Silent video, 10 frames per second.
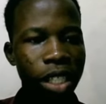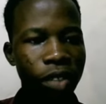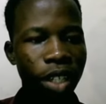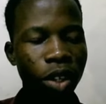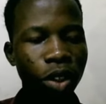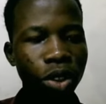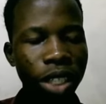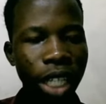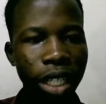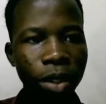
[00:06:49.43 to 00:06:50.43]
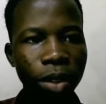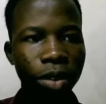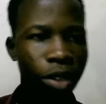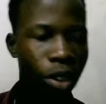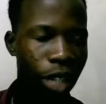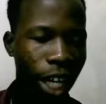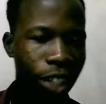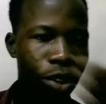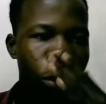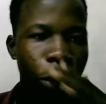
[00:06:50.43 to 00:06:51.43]
If you click on new channel, it's going to
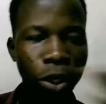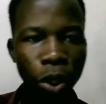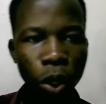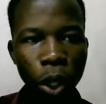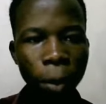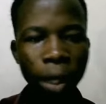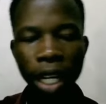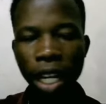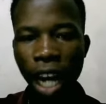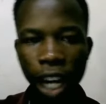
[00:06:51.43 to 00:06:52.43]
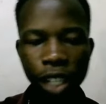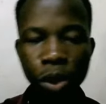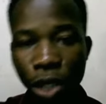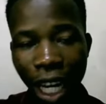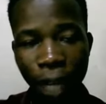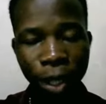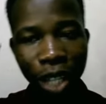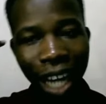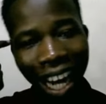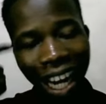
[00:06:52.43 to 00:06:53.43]
ask you, it's going to load up, ask you which
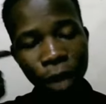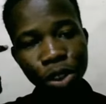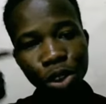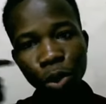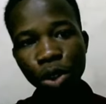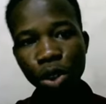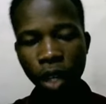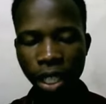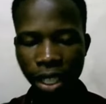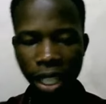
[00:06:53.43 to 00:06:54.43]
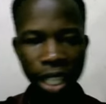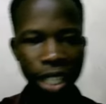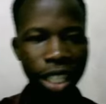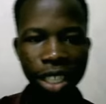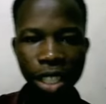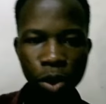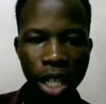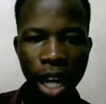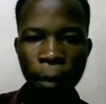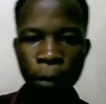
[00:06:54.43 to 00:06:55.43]
particular account you want to connect. It's the LinkedIn, it's the
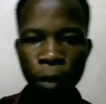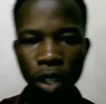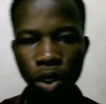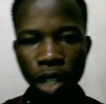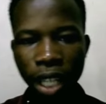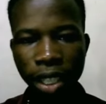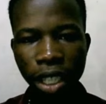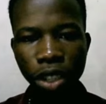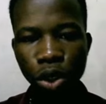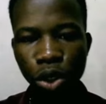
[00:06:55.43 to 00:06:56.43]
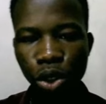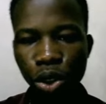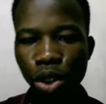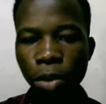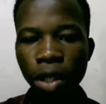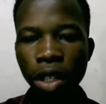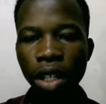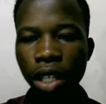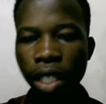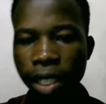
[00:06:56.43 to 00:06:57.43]
Twitter. So you can see YouTube,
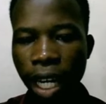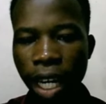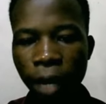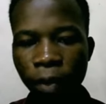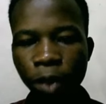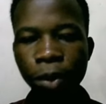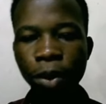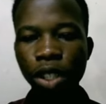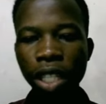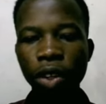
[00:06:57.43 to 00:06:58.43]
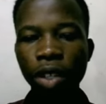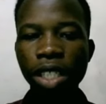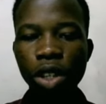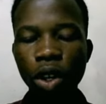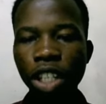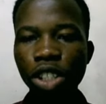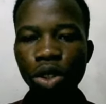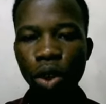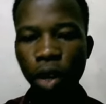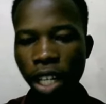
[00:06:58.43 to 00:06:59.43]
Instagram, Facebook. You just click on it, log
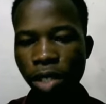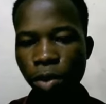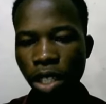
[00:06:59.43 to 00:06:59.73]
into connect.